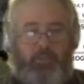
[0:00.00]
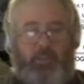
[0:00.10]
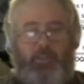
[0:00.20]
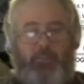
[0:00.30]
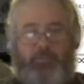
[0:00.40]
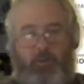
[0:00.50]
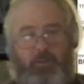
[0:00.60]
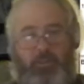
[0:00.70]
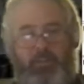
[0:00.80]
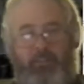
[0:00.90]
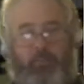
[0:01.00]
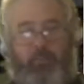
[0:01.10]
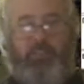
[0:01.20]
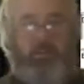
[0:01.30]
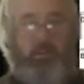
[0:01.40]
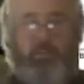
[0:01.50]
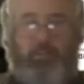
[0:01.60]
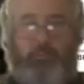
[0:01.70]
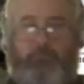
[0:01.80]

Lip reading: And keep scrolling, and then we show you the,